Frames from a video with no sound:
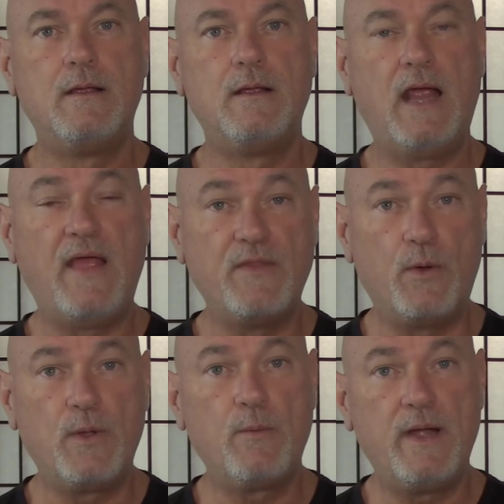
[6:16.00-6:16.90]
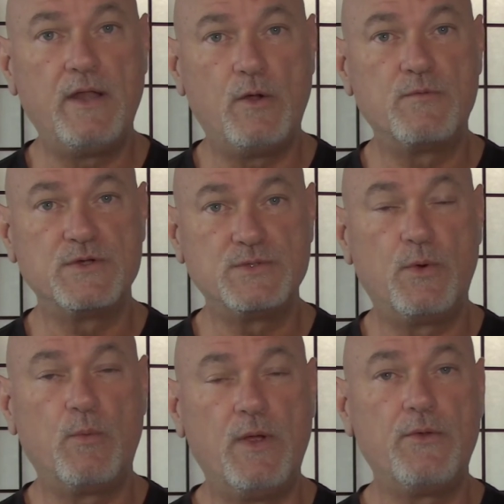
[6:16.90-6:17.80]
And the only way to know for
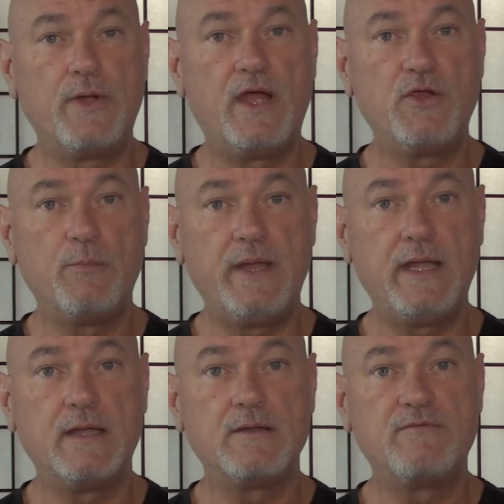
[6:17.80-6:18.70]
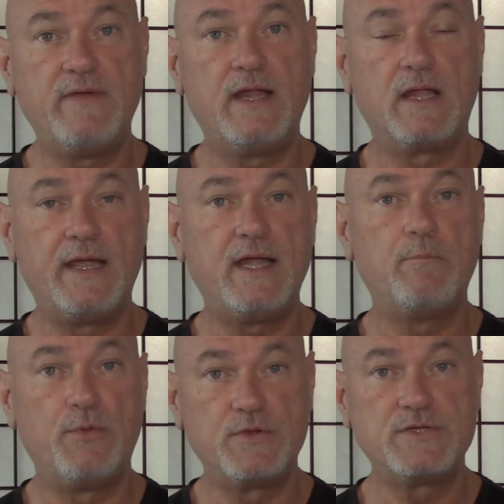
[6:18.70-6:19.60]
sure whether or not you're being fed a line of
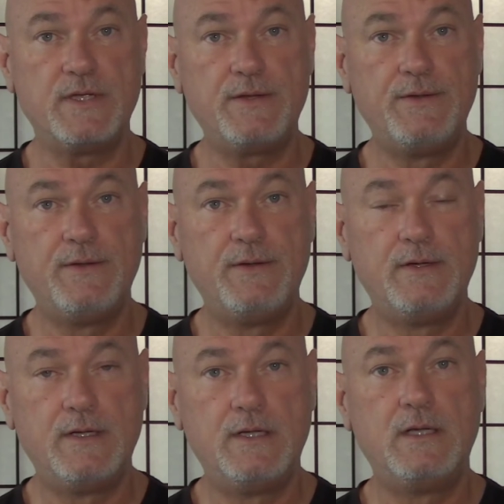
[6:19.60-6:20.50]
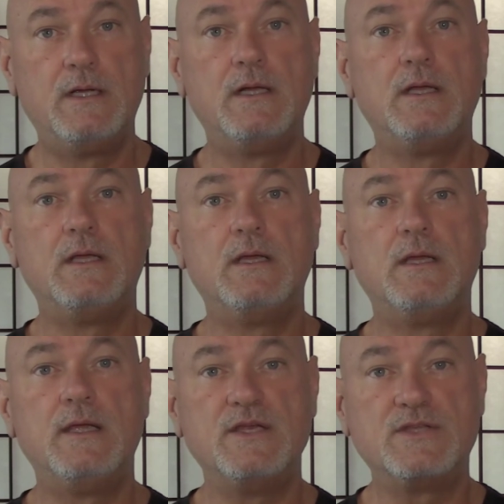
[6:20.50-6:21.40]
bullshit
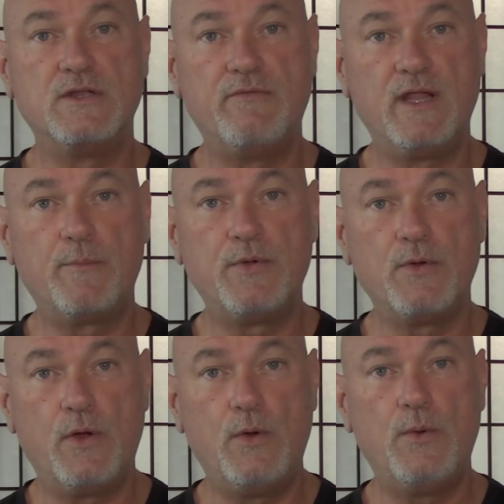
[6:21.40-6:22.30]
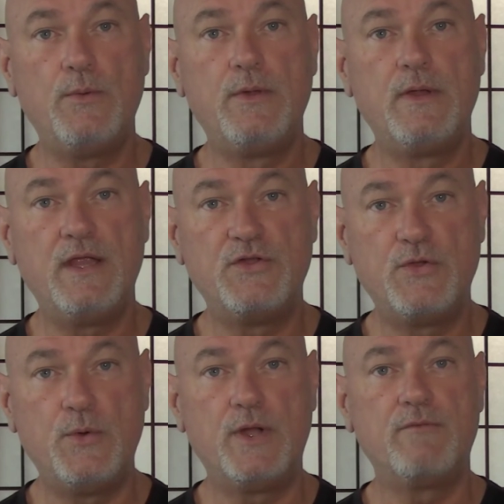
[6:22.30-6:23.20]
is to develop your own
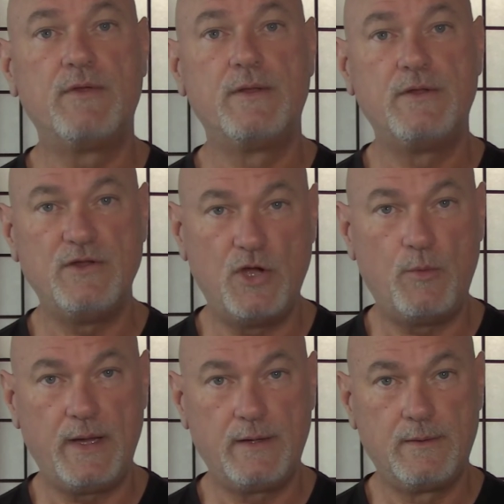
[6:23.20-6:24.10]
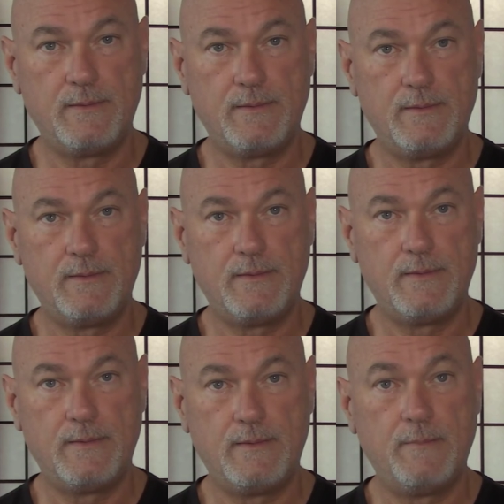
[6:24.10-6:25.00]
intuitive knowing.
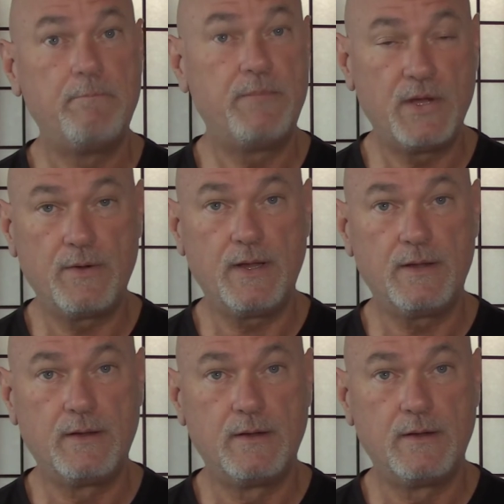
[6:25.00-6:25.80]
Period.